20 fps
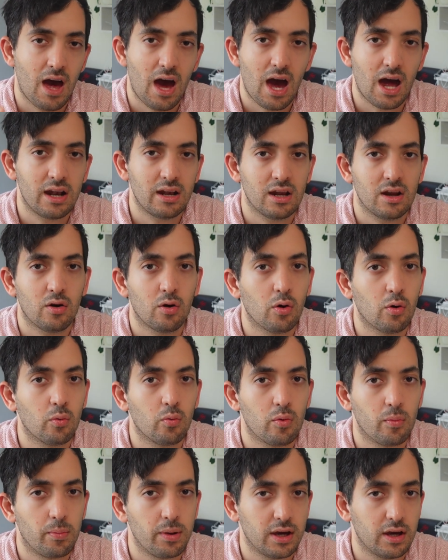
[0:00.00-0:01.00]
and all
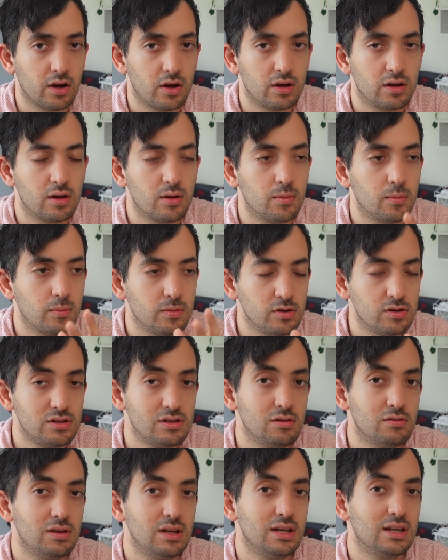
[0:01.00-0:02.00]
will be good. You
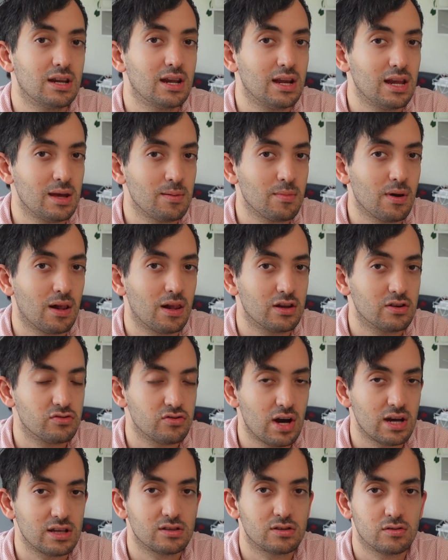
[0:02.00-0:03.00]
still need an email
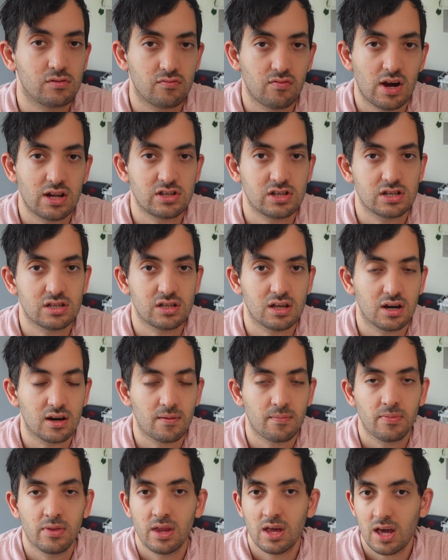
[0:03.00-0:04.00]
address to register
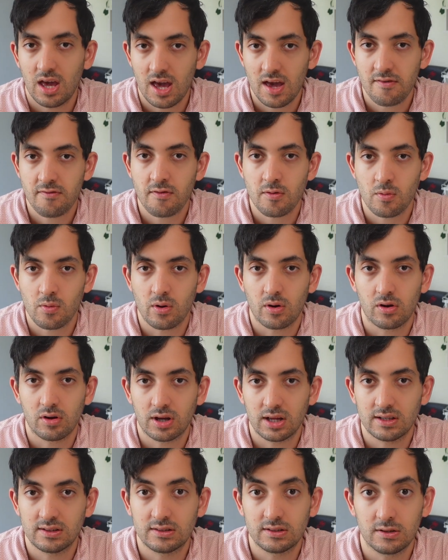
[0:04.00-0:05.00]
if you are
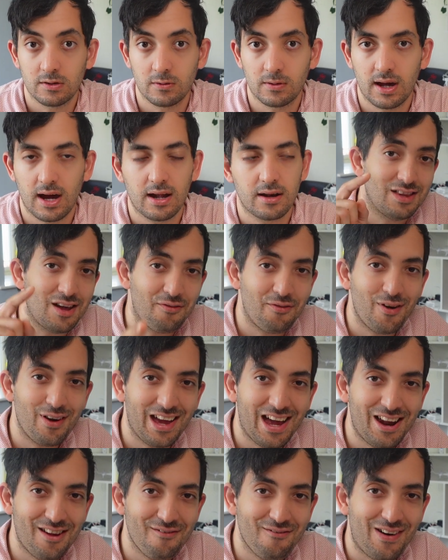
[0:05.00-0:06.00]
looking to do that. Now, if you're
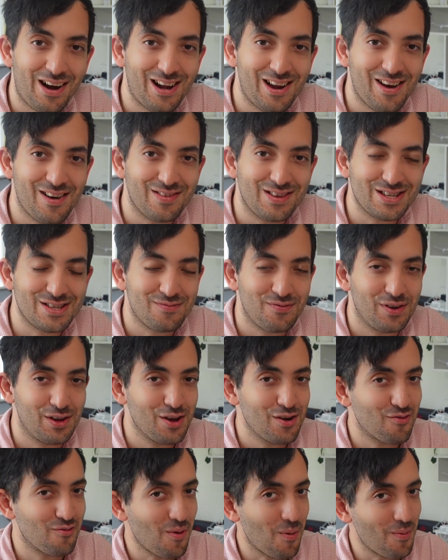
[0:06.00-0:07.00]
getting value out of this
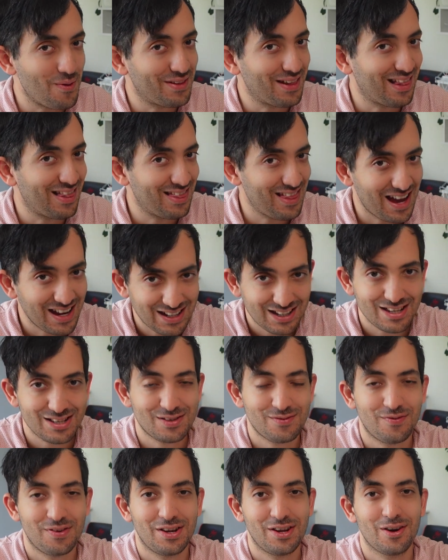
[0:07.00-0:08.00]
video, remember to like this
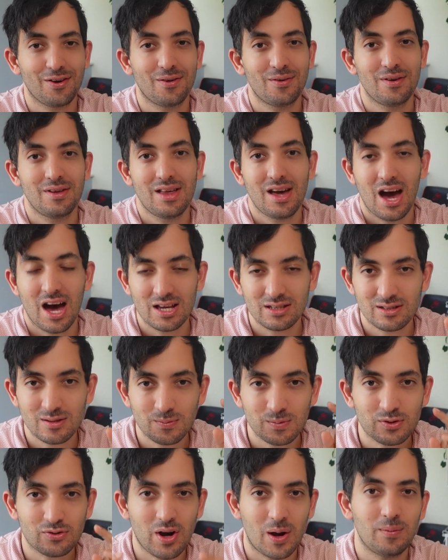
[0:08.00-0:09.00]
video and
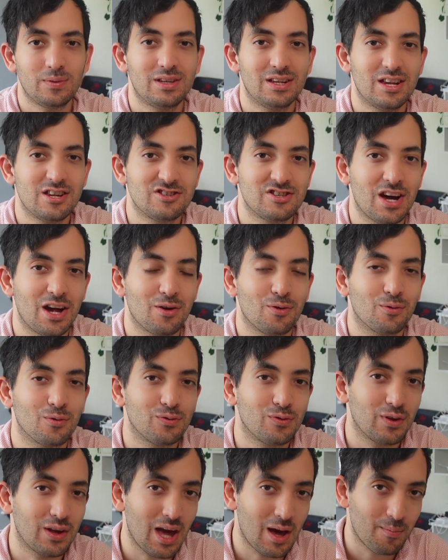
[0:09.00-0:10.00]
subscribe to the channel
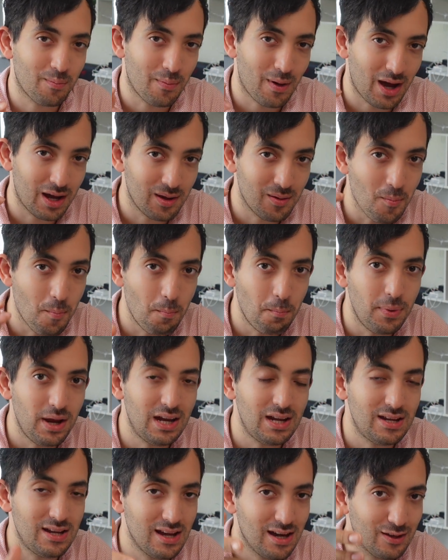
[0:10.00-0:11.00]
to get my
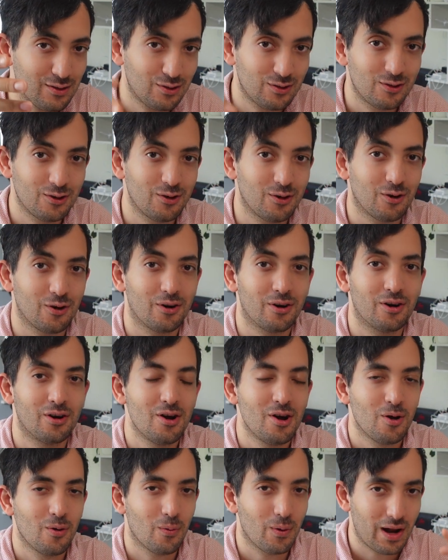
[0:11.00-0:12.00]
media tour
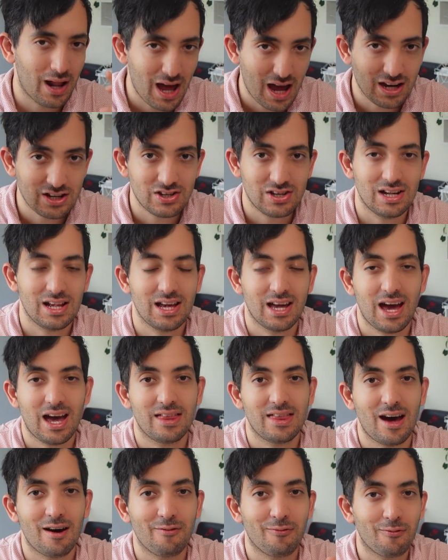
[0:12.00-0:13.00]
when I actually get
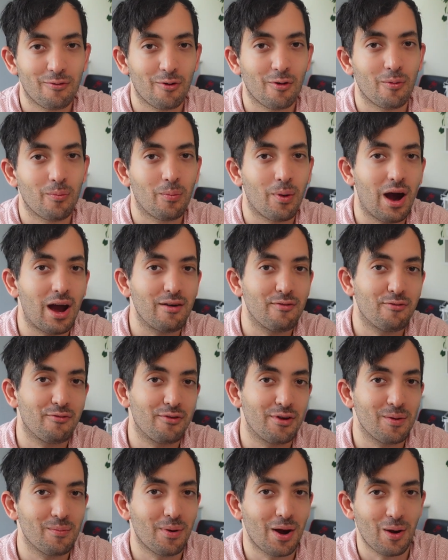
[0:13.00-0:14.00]
that
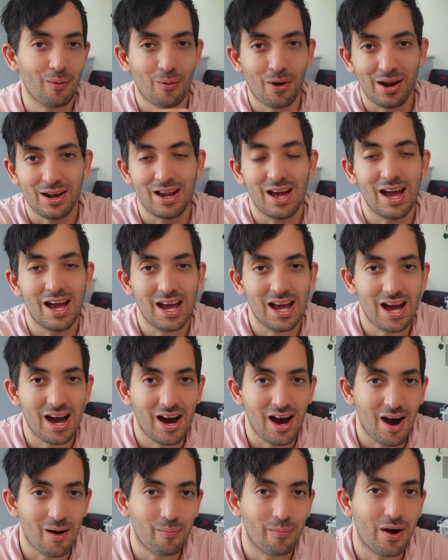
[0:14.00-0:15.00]
4x3x1
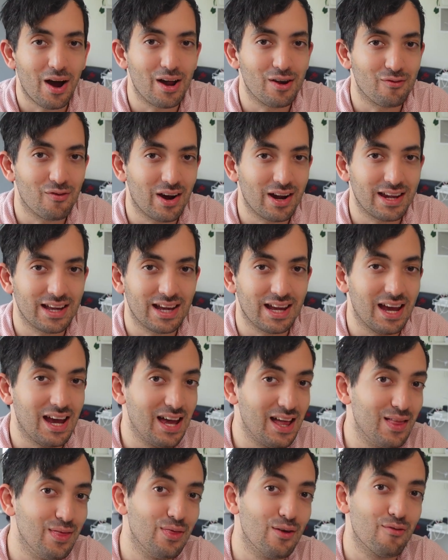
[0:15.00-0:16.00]
up and running
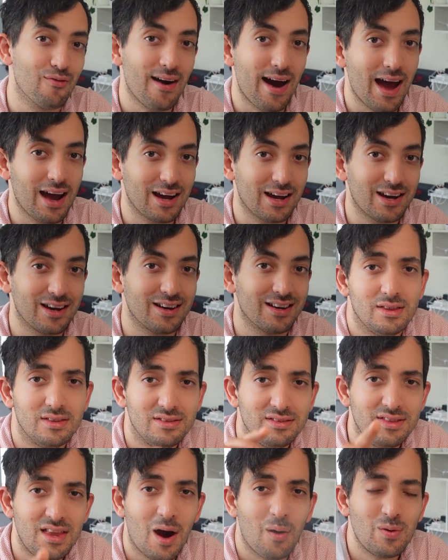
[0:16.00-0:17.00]
in the rack.
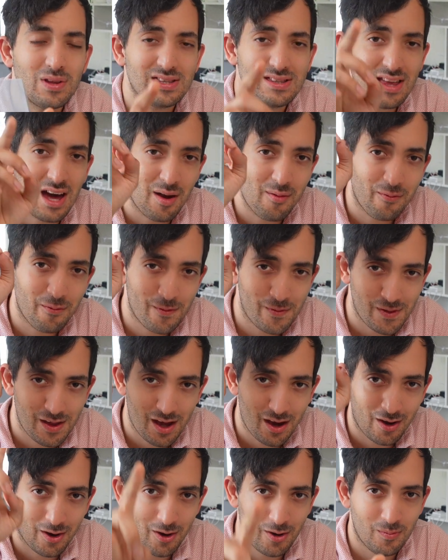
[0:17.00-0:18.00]
Now it's time for
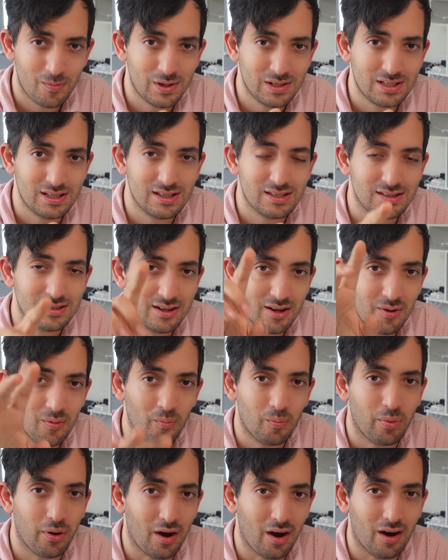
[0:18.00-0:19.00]
the Home
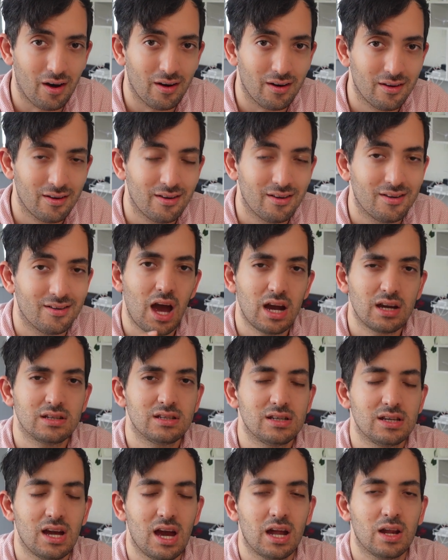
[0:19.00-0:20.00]
Assistant part.
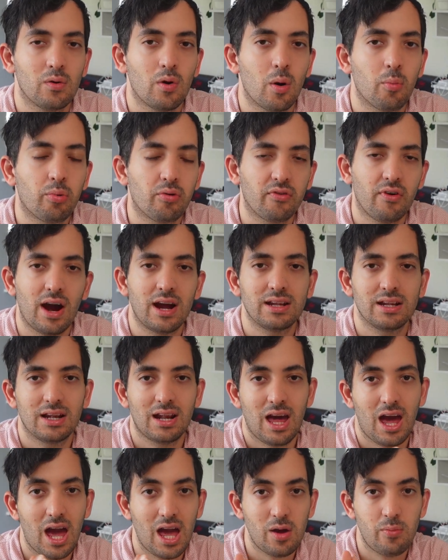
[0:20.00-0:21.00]
HDANYWHERE provide
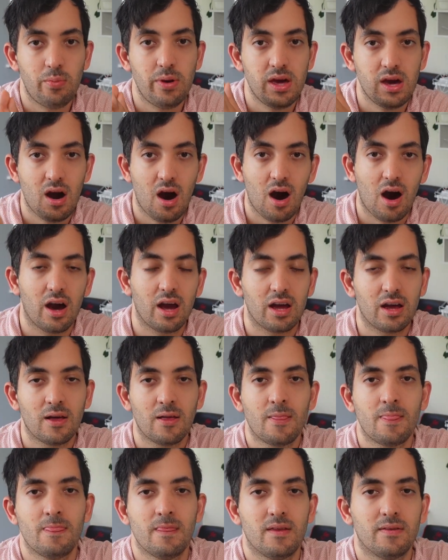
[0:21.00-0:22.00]
an API
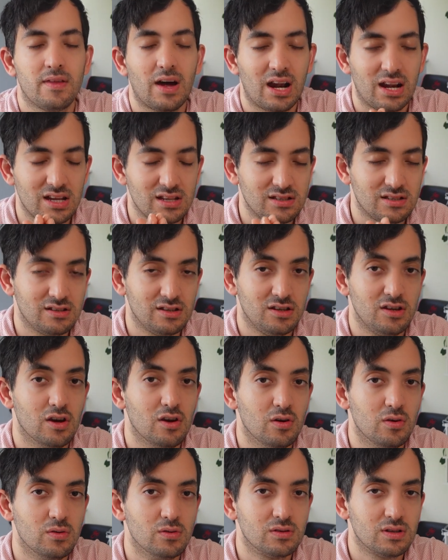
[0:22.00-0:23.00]
that is
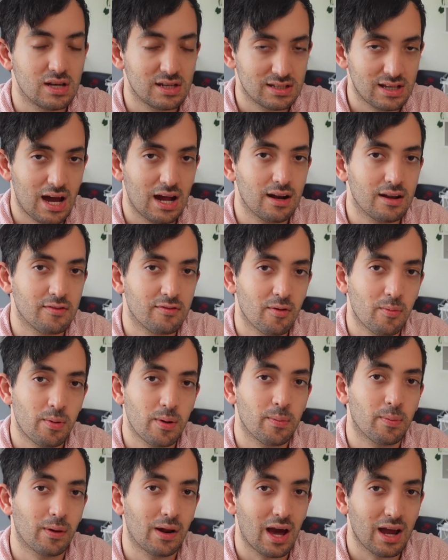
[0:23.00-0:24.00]
used exactly for
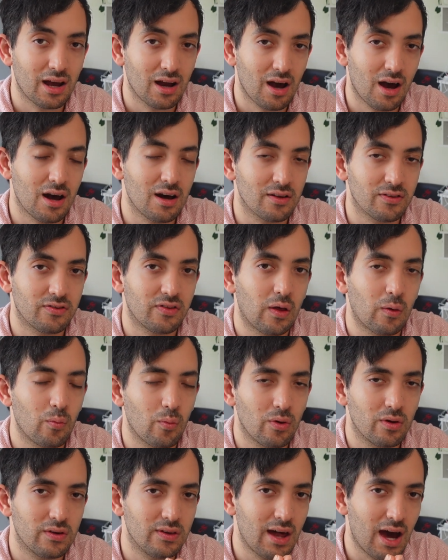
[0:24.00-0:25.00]
people like us that
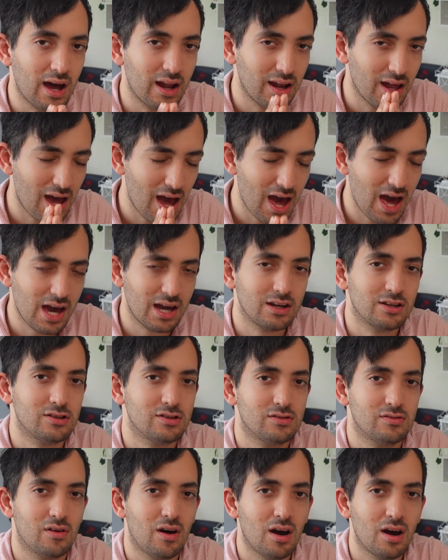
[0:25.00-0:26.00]
want that
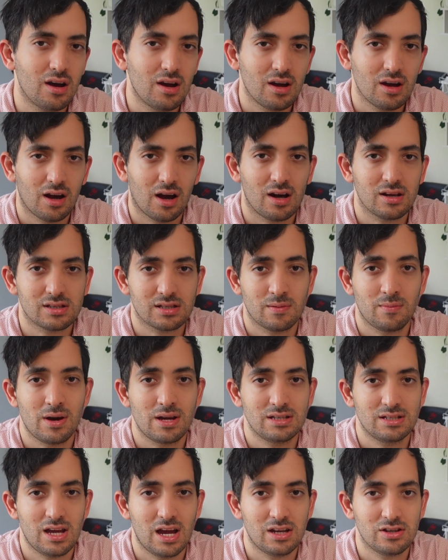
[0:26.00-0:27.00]
extra
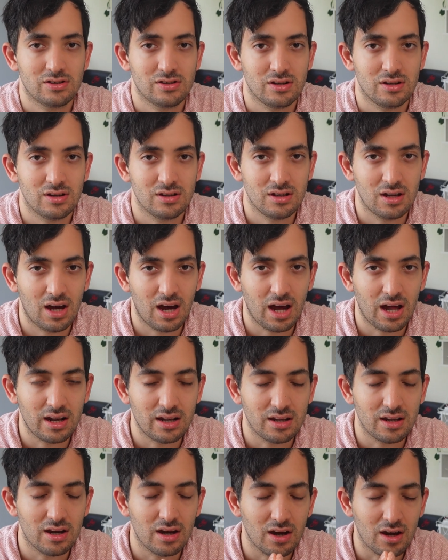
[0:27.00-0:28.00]
customization
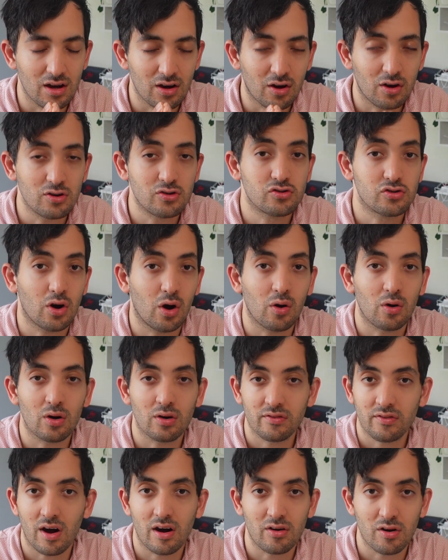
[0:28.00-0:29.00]
and control
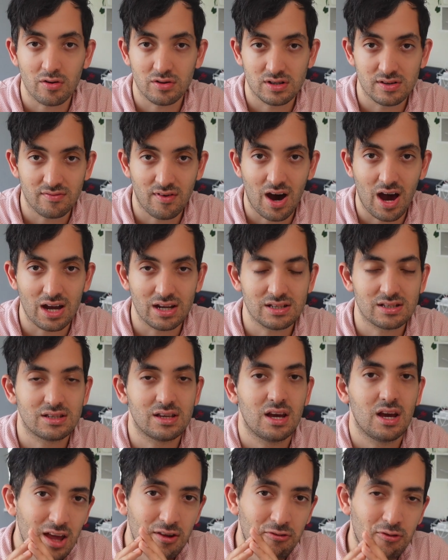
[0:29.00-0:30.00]
of our own device.
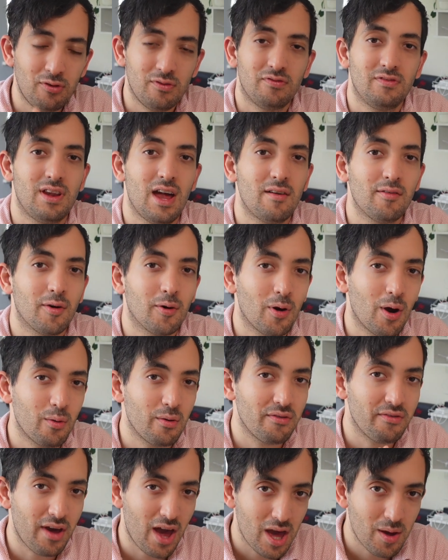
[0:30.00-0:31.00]
If you've never worked
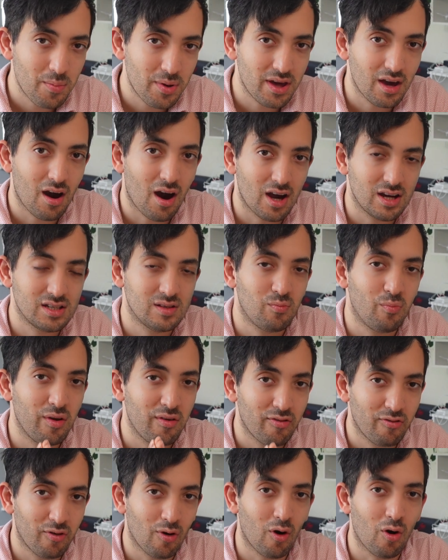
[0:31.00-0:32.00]
with APIs
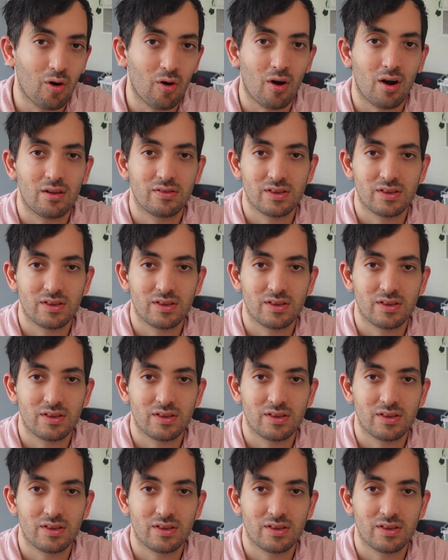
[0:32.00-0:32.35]
before,